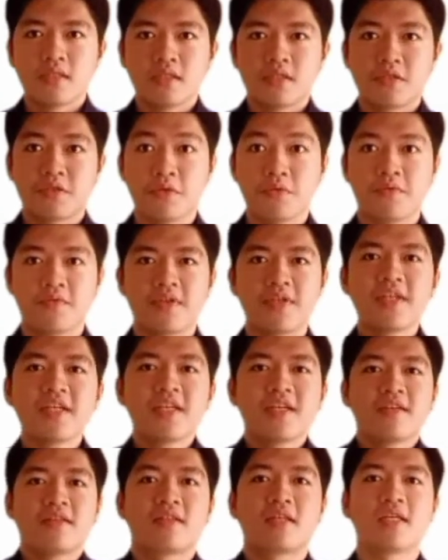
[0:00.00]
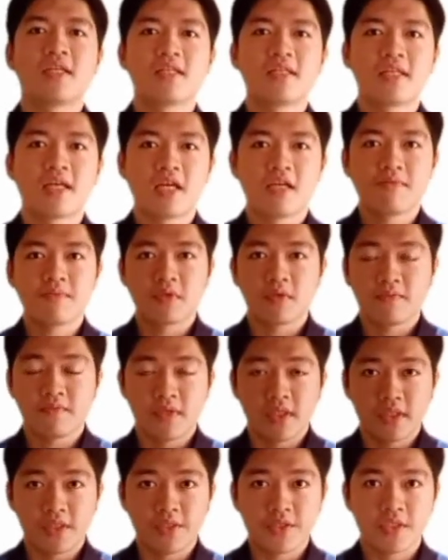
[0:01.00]
So there are three types of
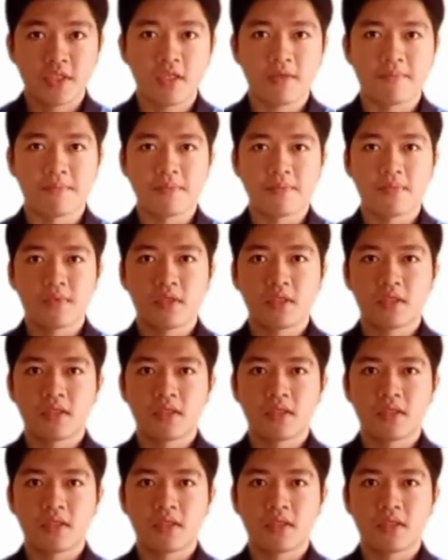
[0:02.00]
leadership: